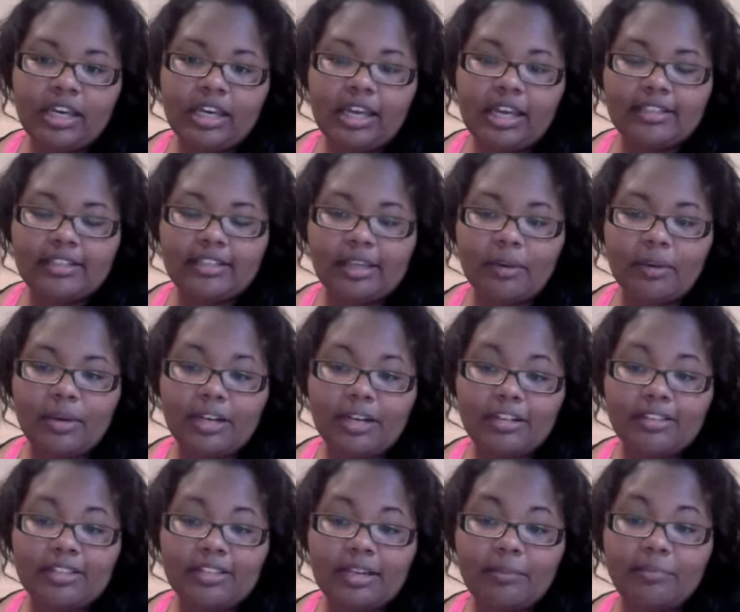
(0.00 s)
And someone
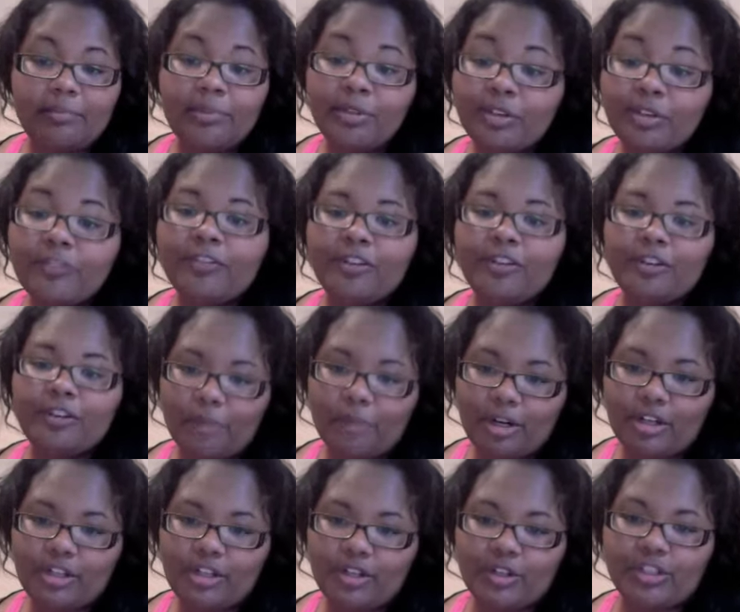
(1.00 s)
else said, "Beautiful
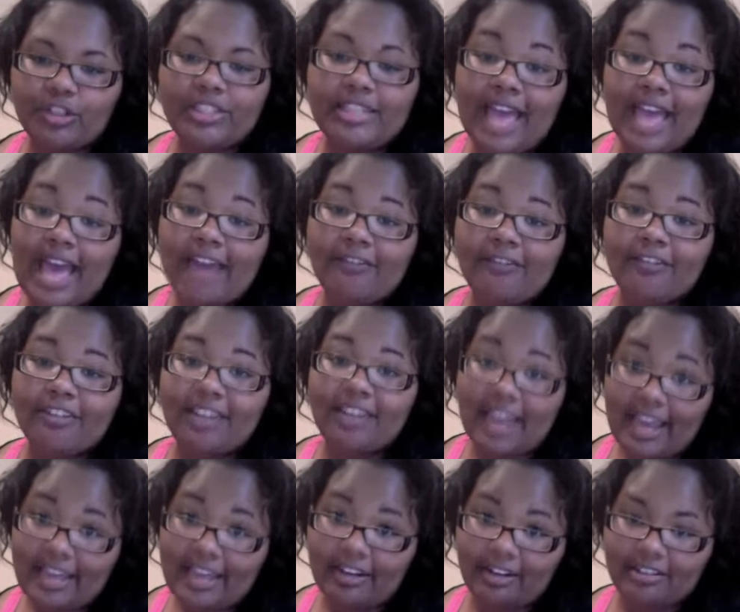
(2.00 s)
commercial. Sad for the
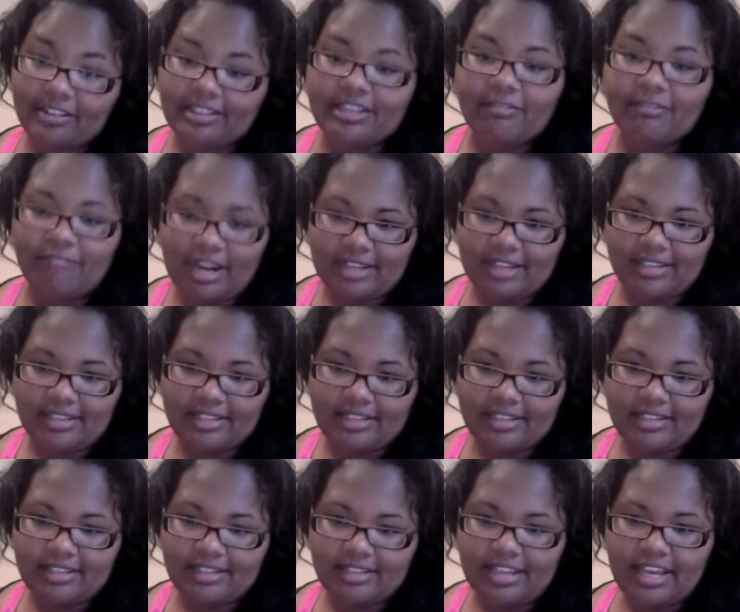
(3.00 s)
haters and racists."